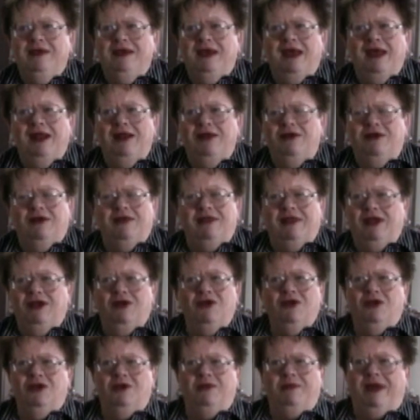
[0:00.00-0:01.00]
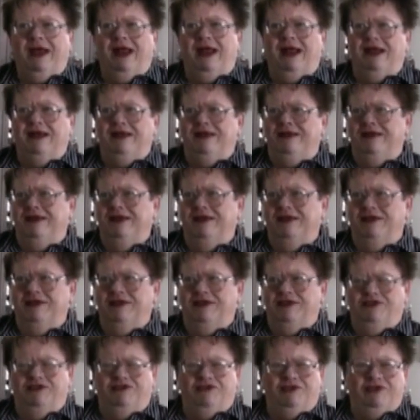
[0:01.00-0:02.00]
don't know, they heard about I'd done
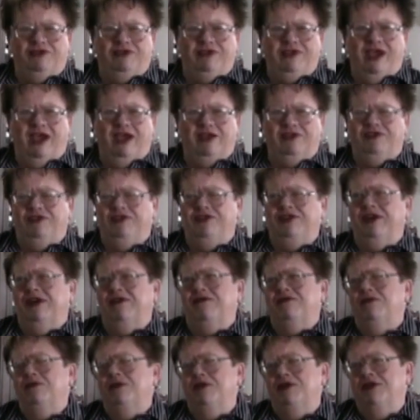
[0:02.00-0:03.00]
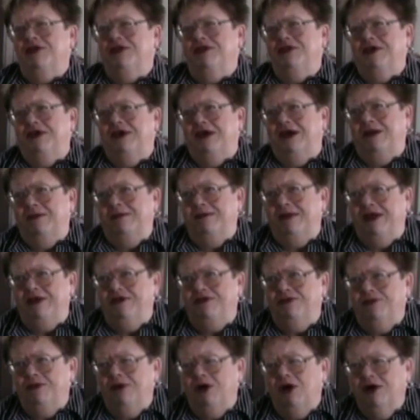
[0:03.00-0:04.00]
this dressage stuff with
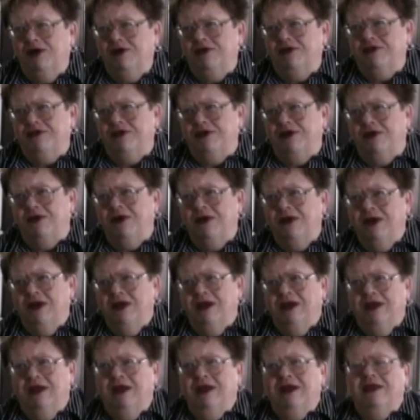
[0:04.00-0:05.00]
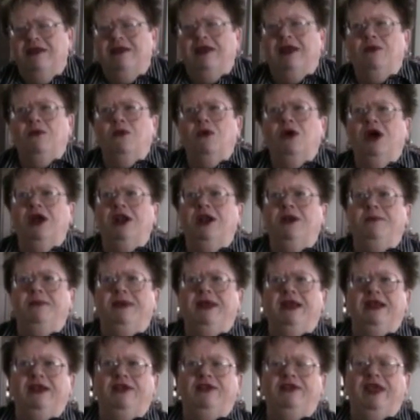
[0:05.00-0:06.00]
Major Martin, so they wanted
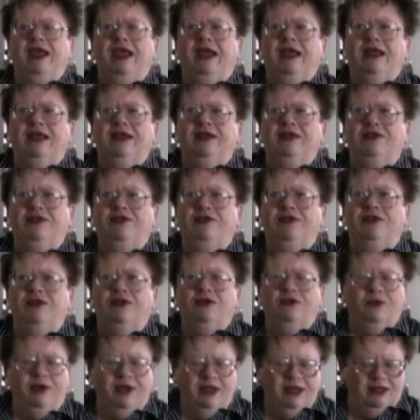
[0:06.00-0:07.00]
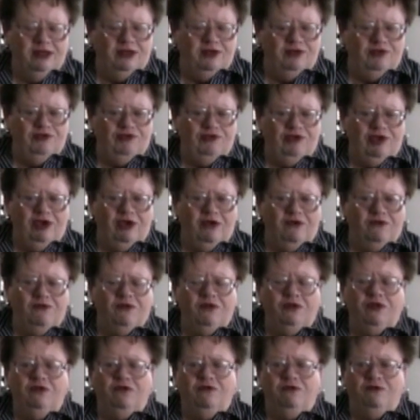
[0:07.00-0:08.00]
me to take it to the New England show
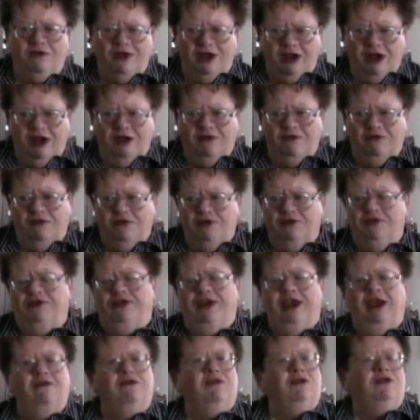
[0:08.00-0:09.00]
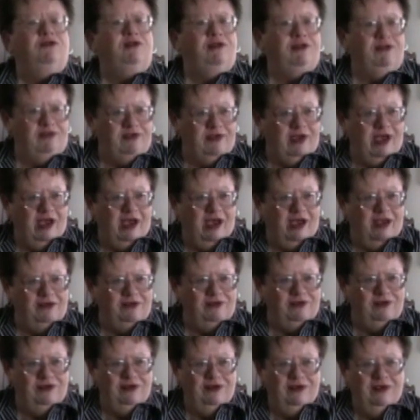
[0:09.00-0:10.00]
for the very first ever
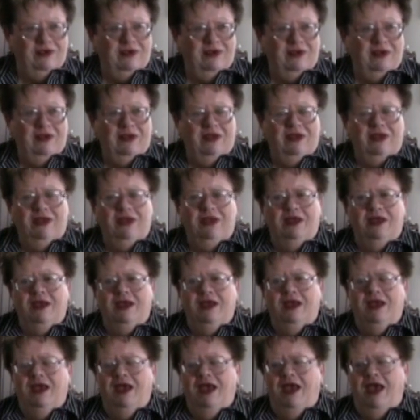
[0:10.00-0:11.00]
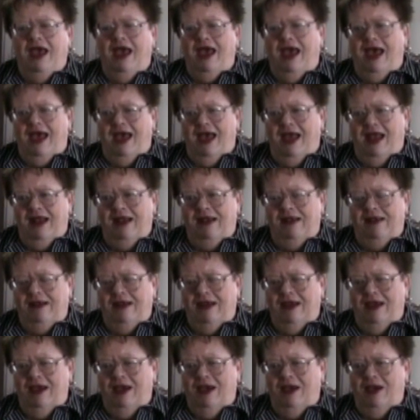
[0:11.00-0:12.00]
dressage. And
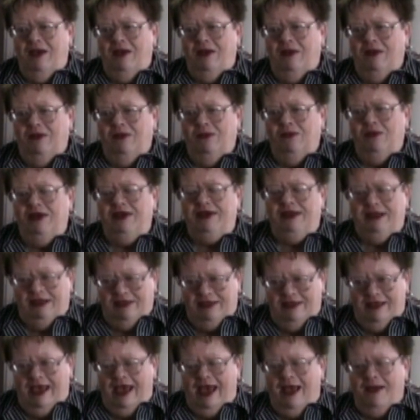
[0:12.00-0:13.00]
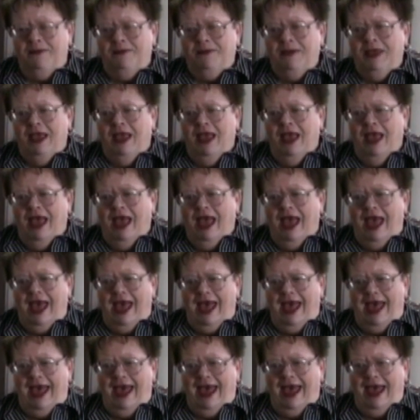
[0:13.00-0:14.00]
we did that.
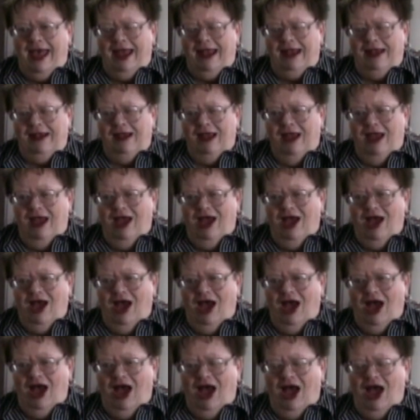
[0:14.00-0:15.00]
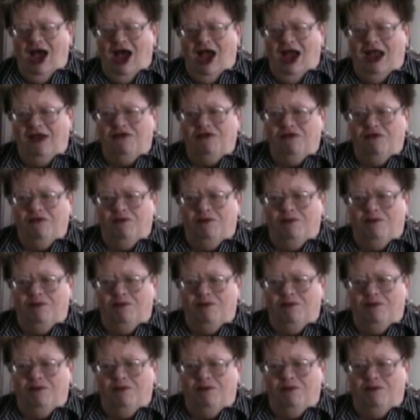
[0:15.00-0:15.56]
And I